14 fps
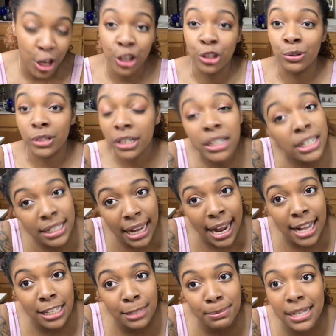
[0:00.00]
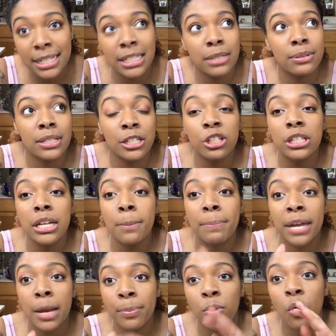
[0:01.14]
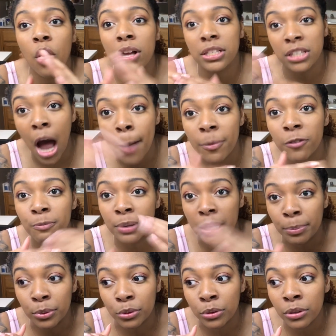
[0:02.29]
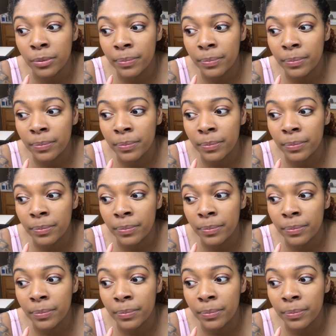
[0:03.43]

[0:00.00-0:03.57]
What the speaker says: You couldn't dance because there was literally people on top of people.